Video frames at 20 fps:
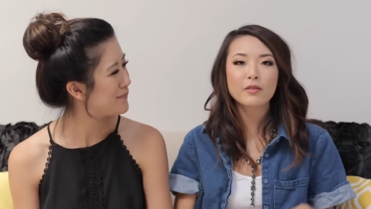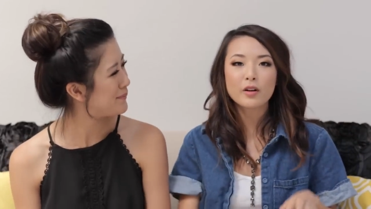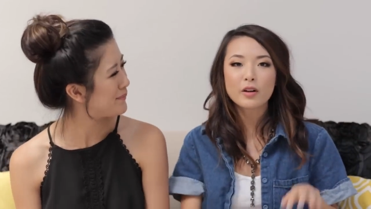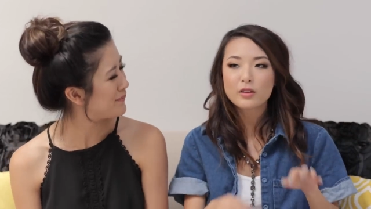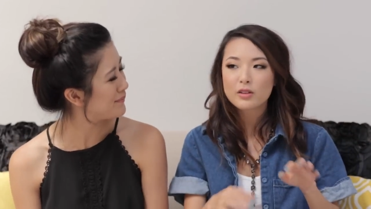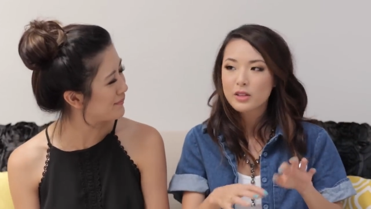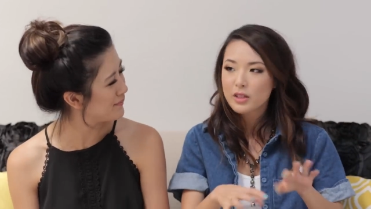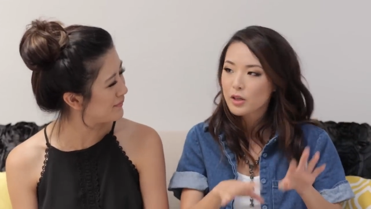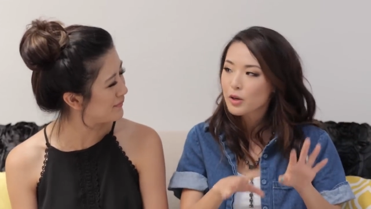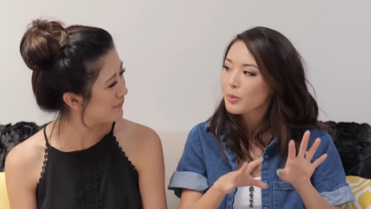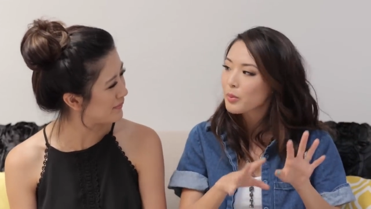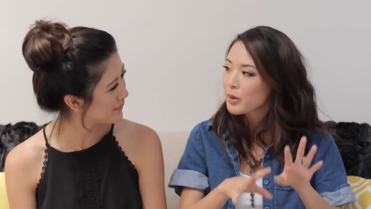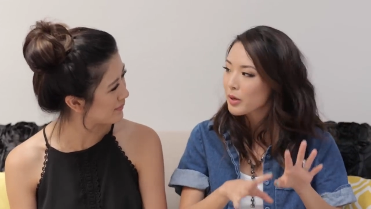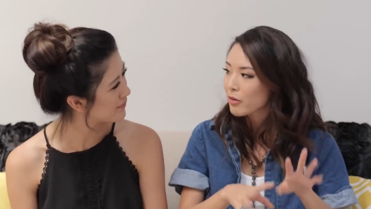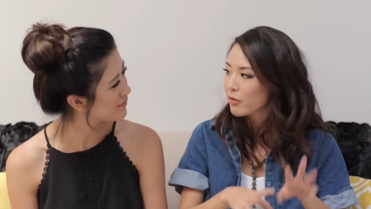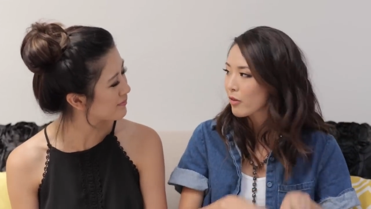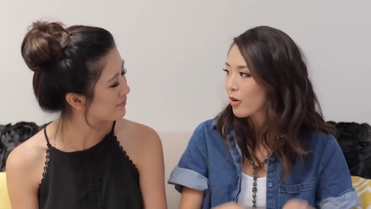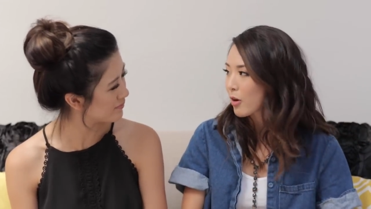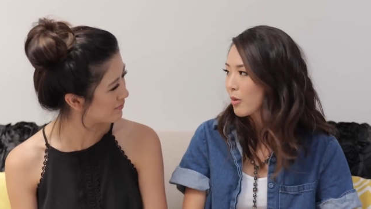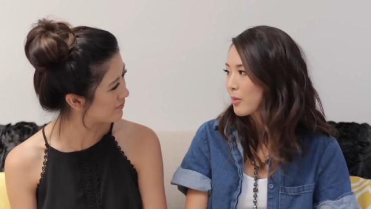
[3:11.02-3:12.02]
Speaker 1: a little
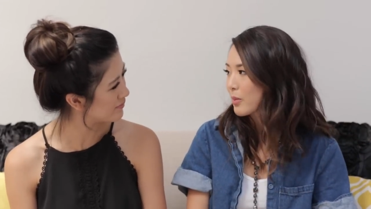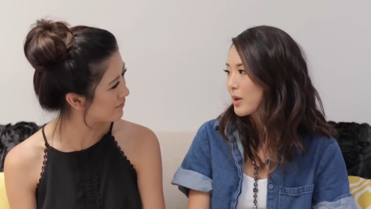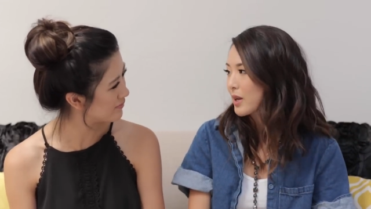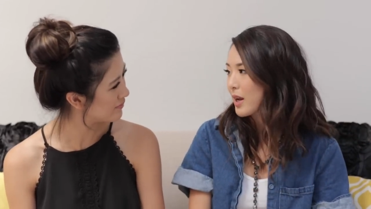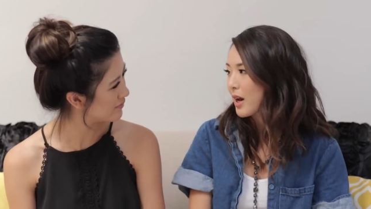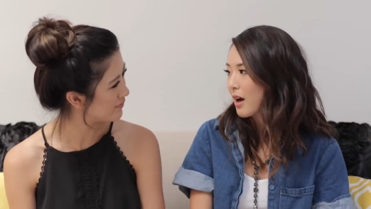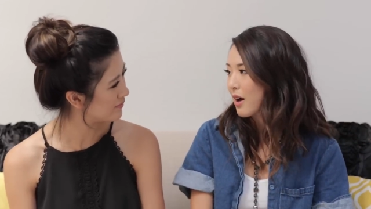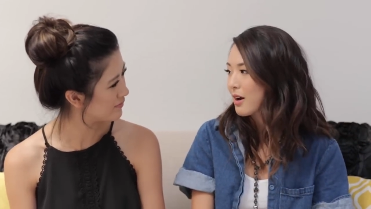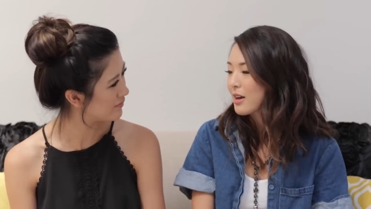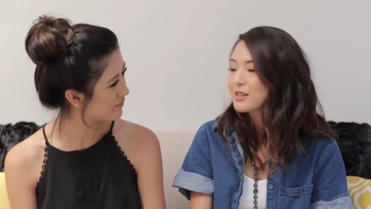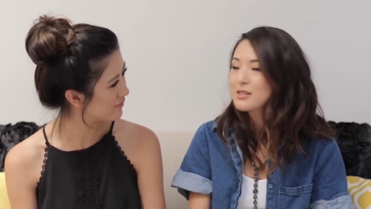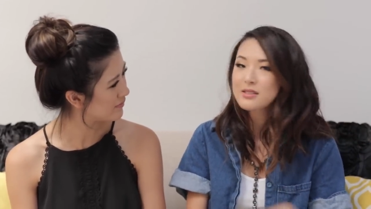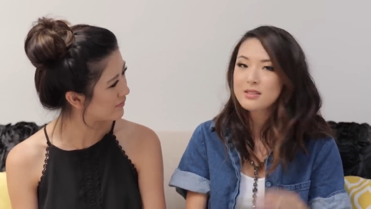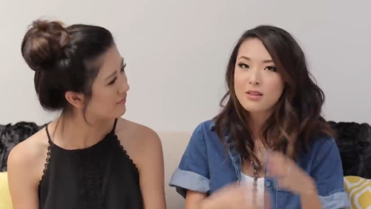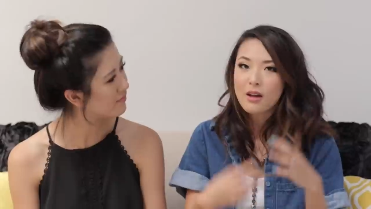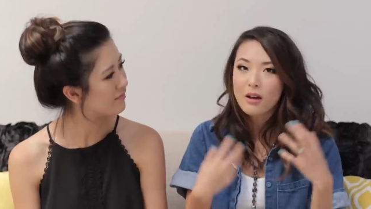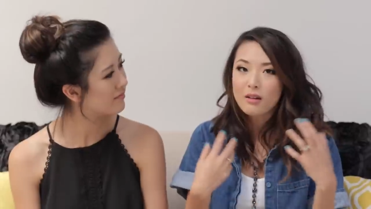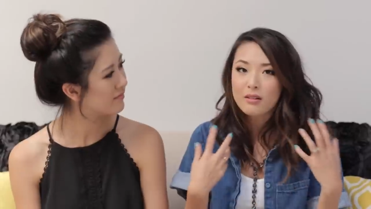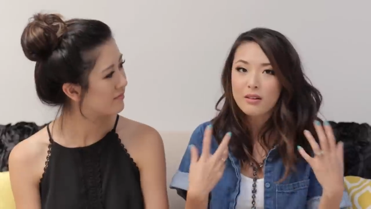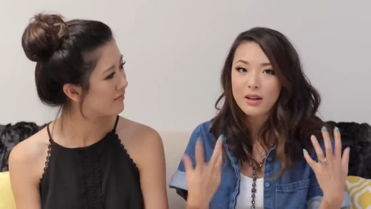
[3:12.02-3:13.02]
bit of armpit hair. It's
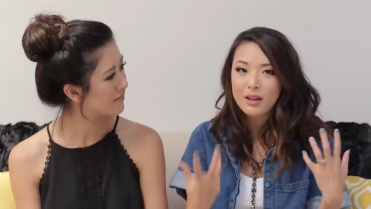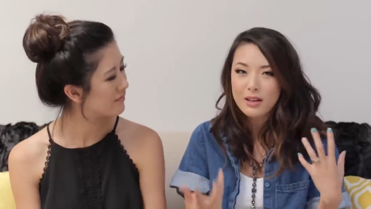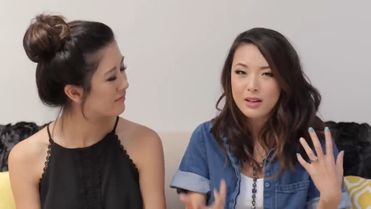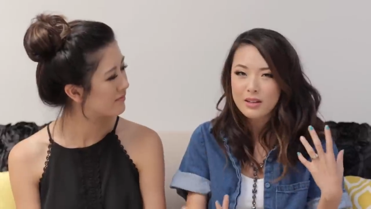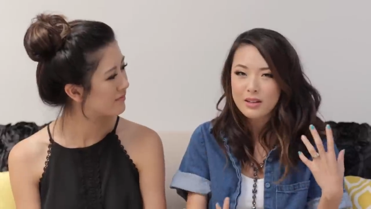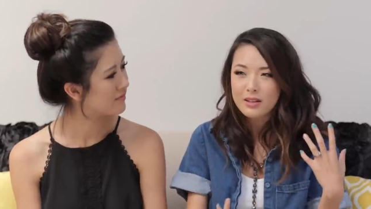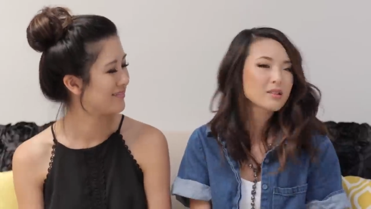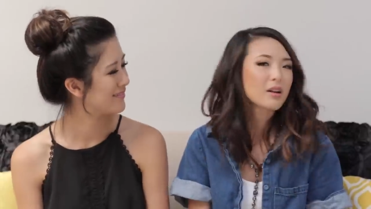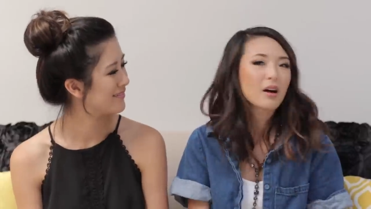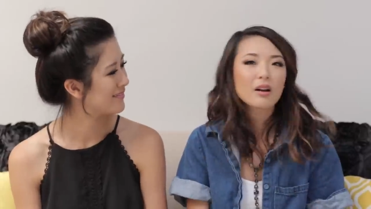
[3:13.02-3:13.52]
not like,